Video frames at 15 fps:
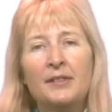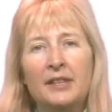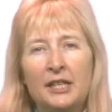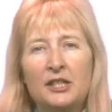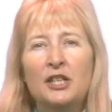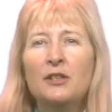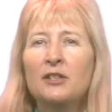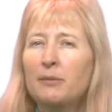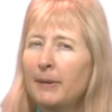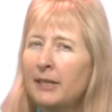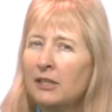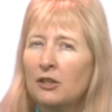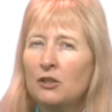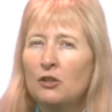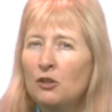They do
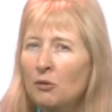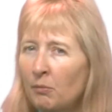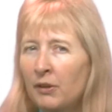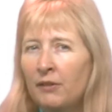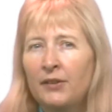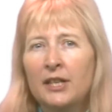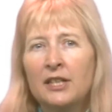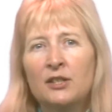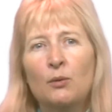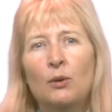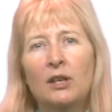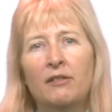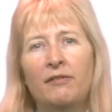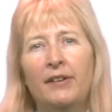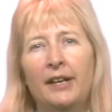spend a number of years
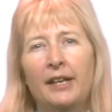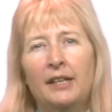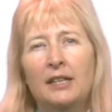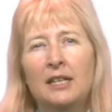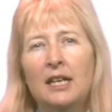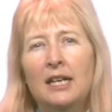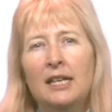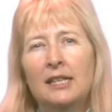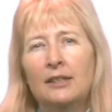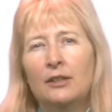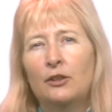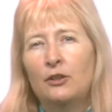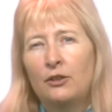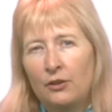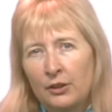qualifying,
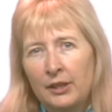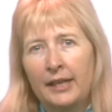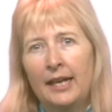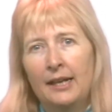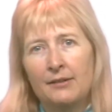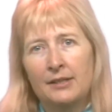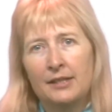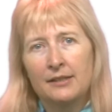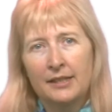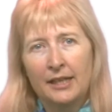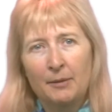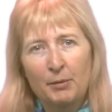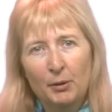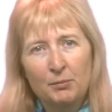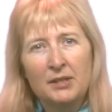and good accountants
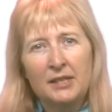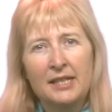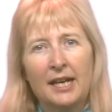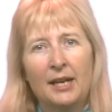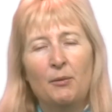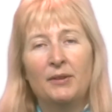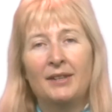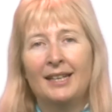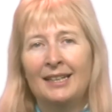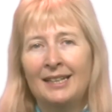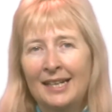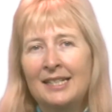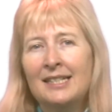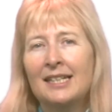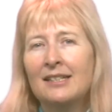keep up to date with the
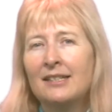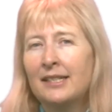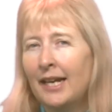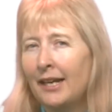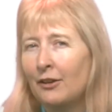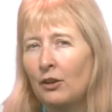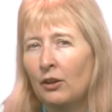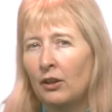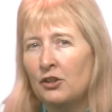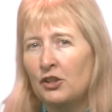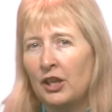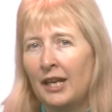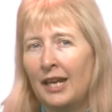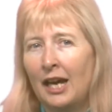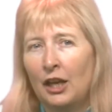latest
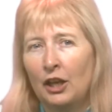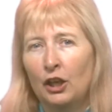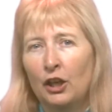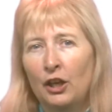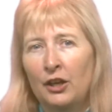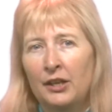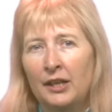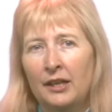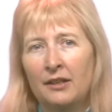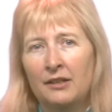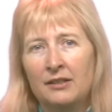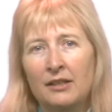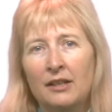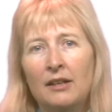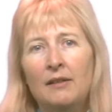technology and
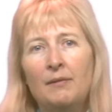learnings.